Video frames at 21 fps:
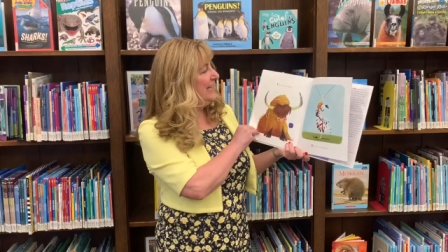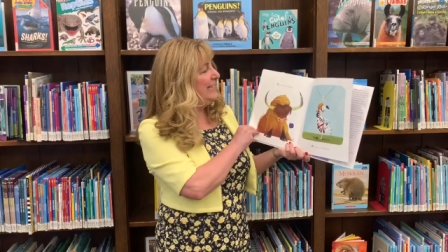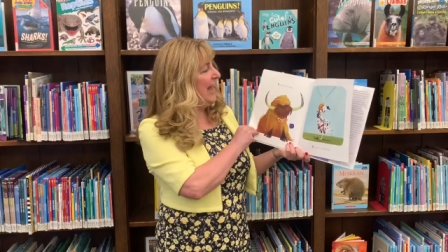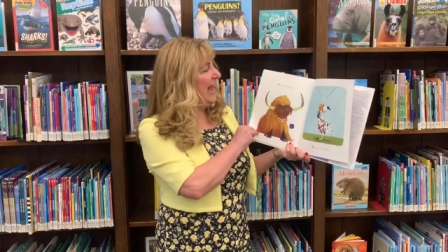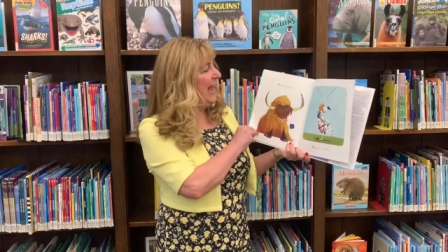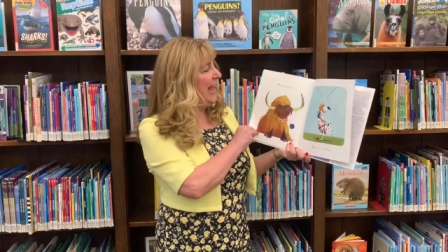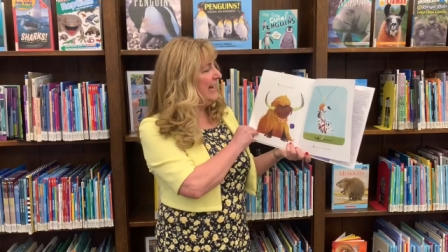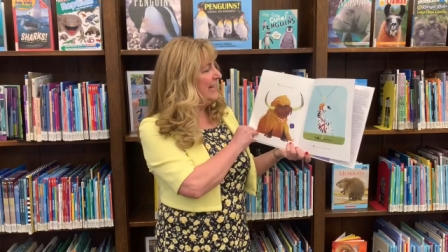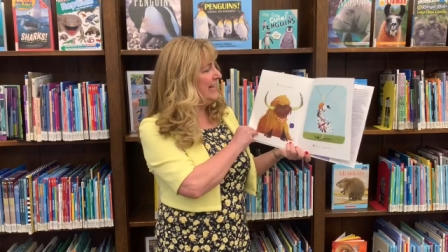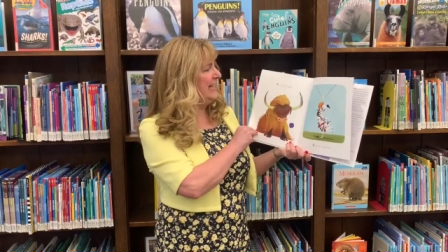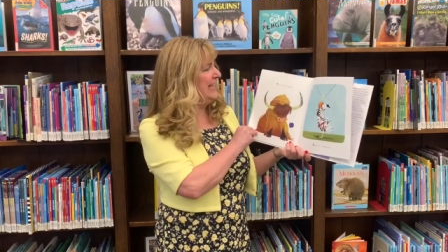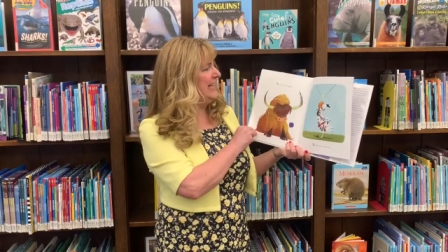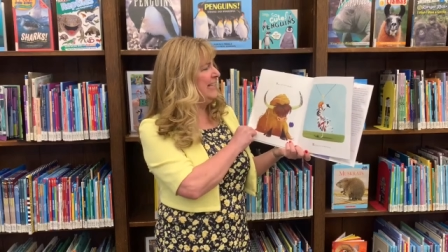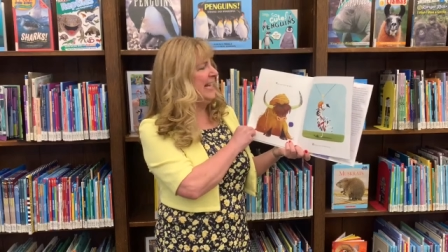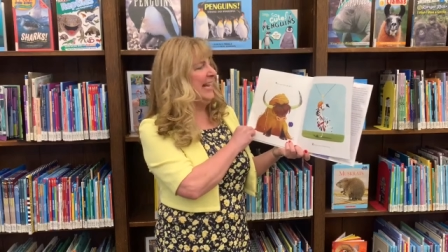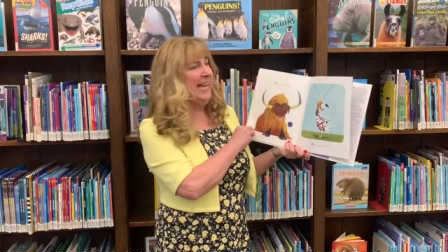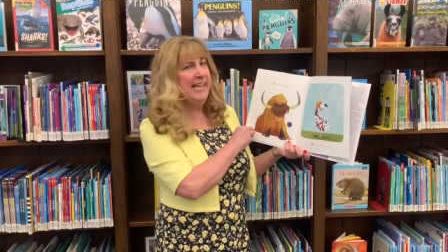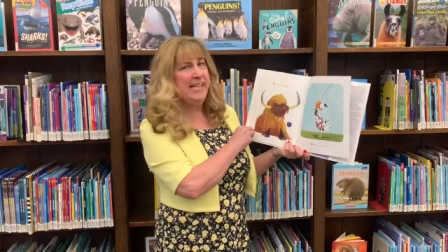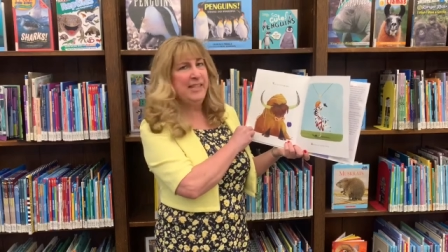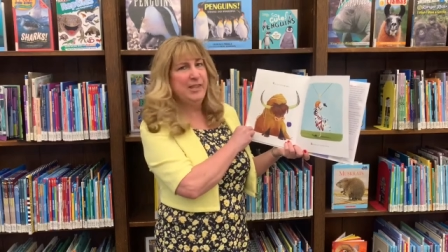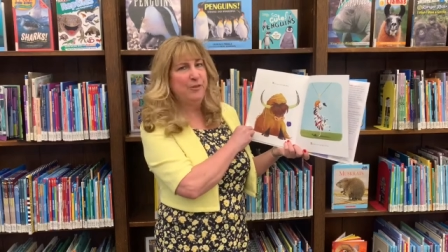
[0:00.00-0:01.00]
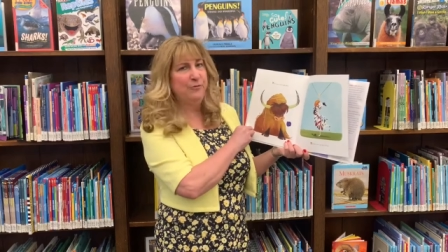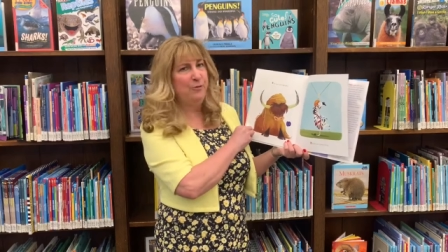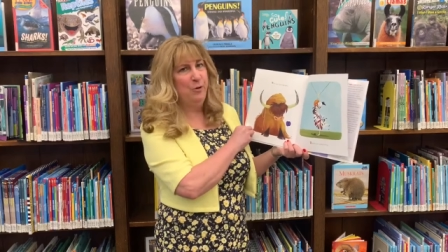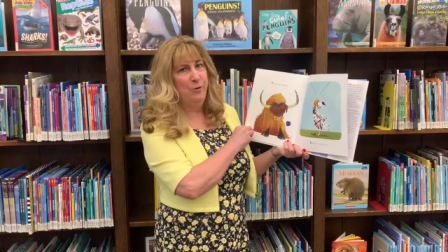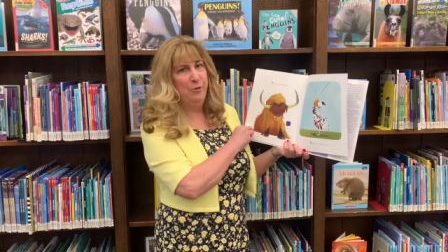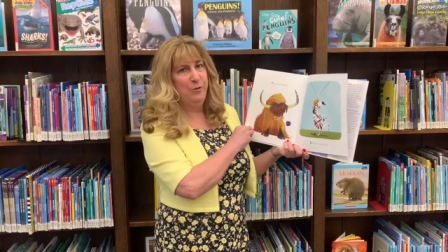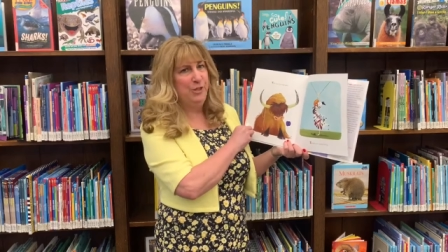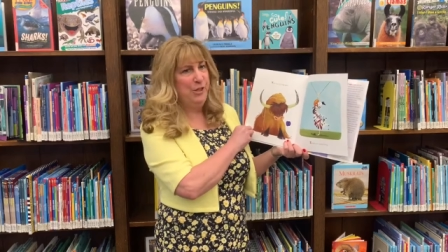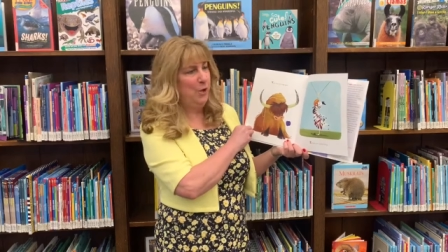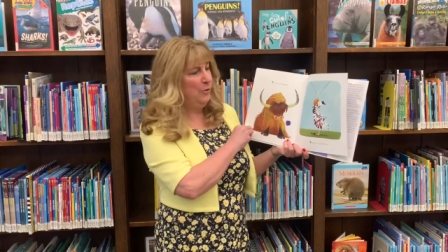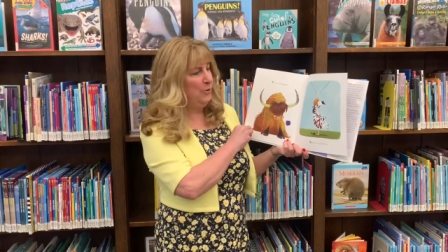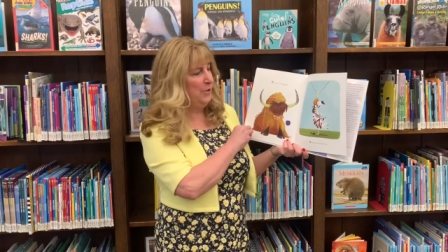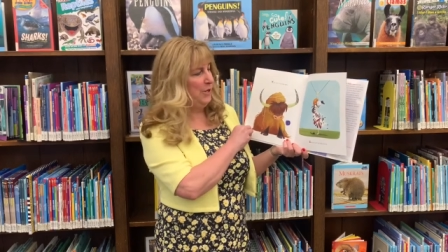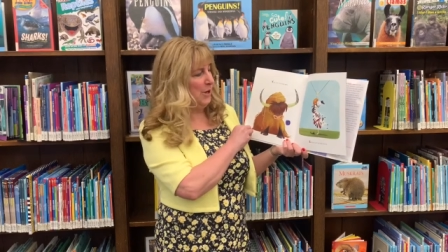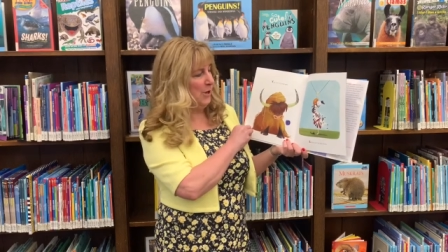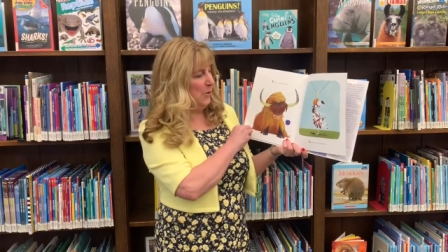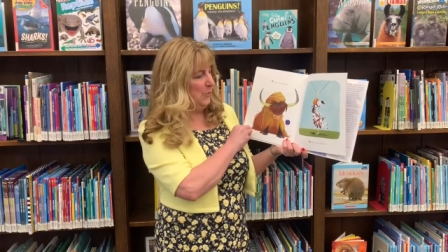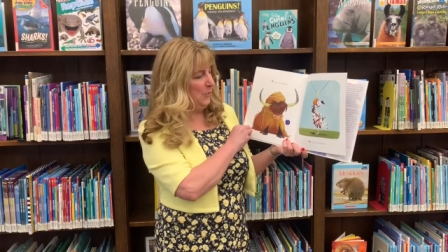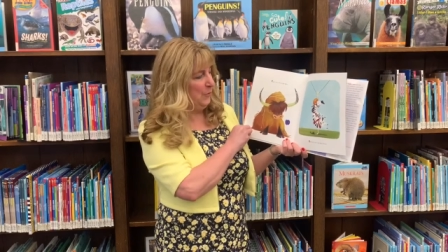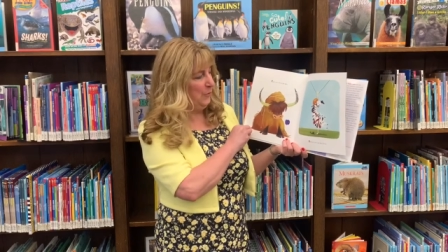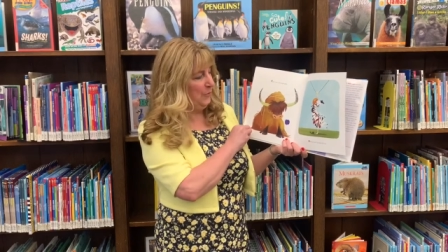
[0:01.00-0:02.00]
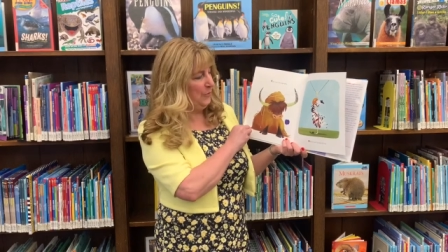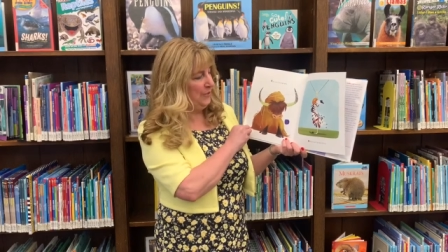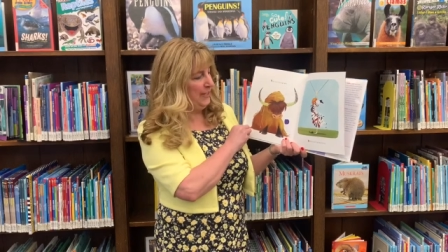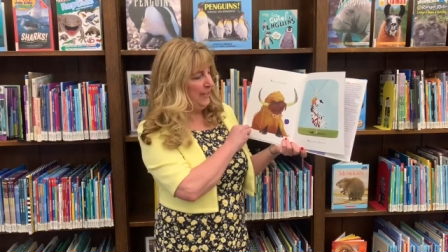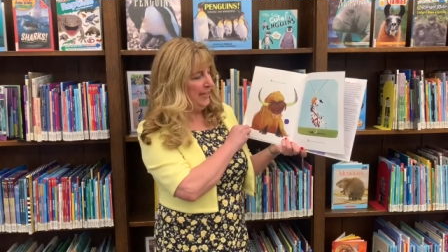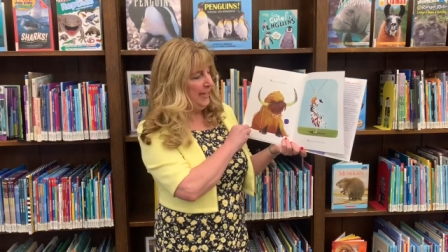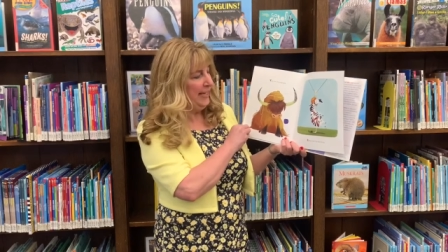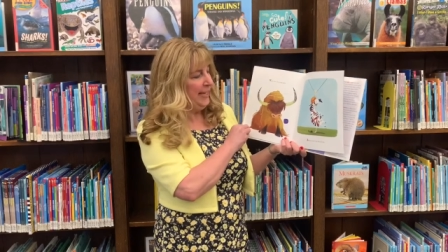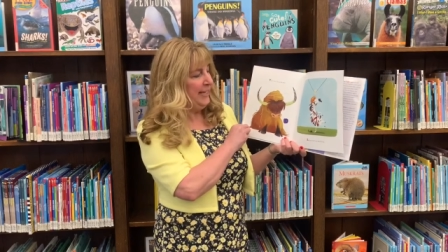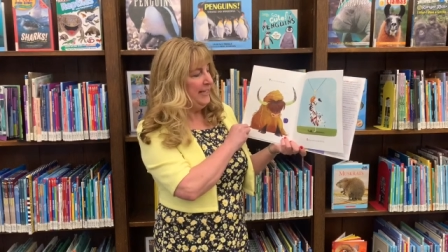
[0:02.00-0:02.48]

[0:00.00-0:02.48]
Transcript: Yaks can't throw yo-yos.